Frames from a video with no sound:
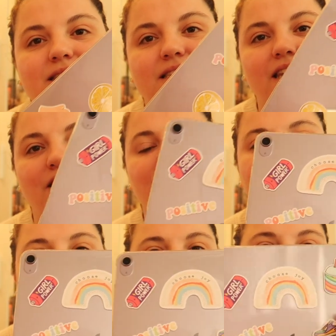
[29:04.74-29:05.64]

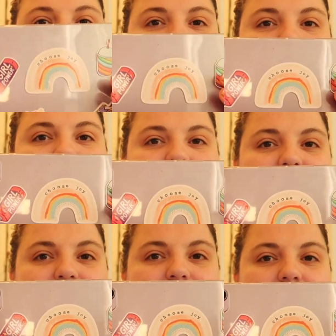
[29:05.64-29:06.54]
stickers here,
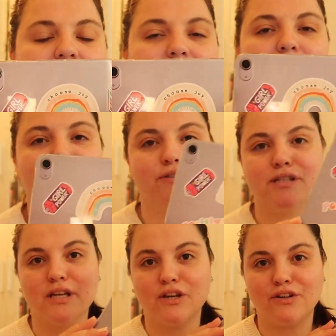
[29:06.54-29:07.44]
I love
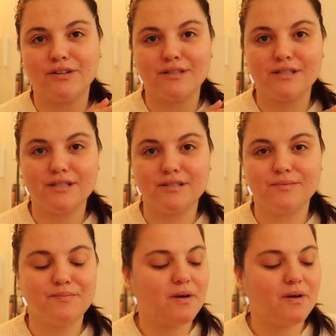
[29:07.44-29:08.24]
stickers.